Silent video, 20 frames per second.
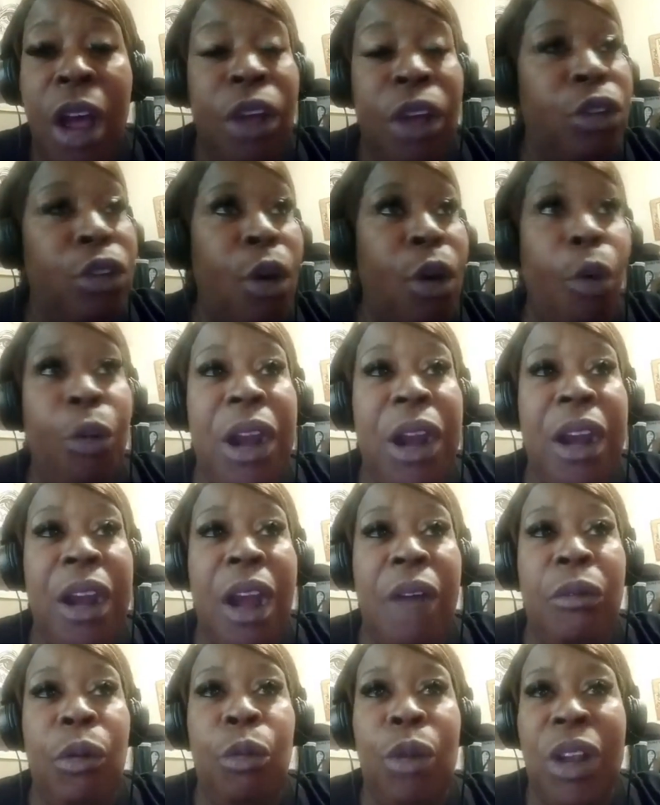So we
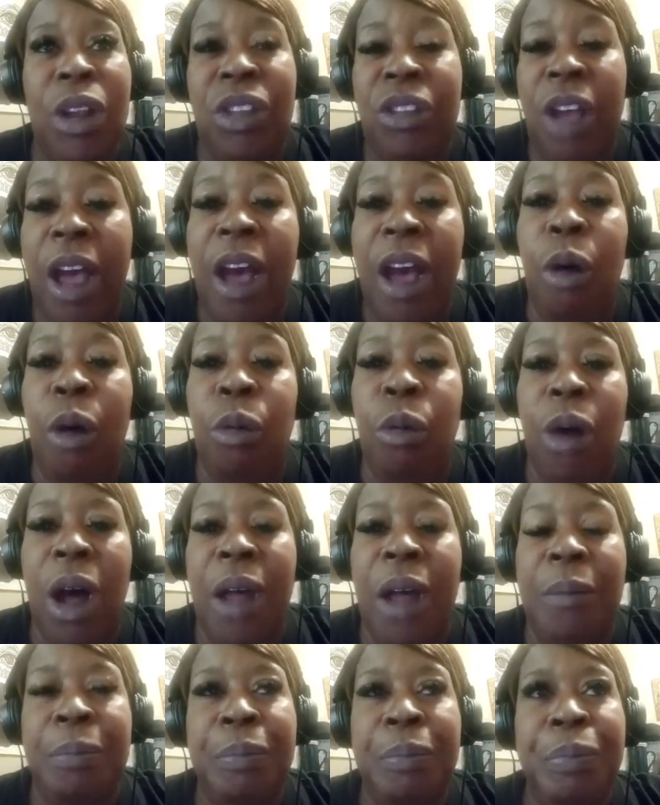never would tell
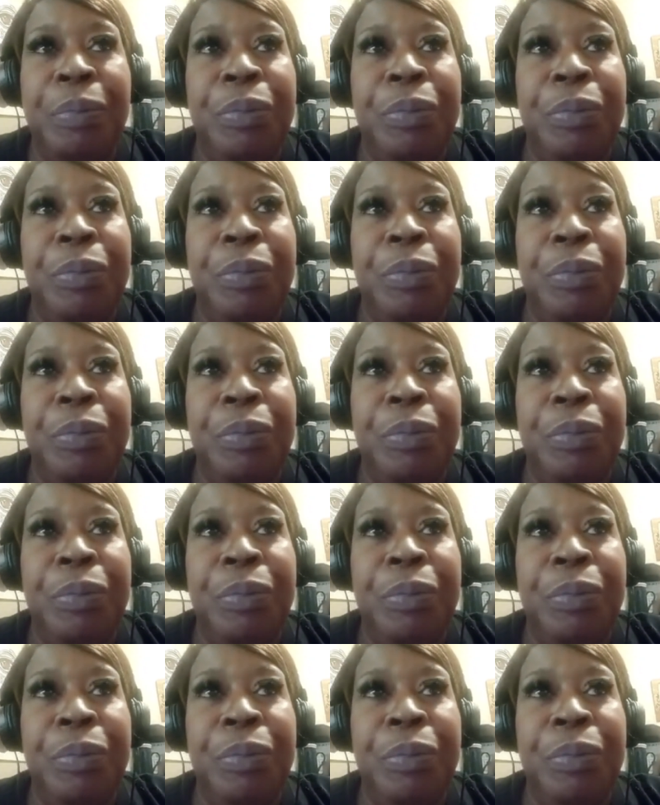what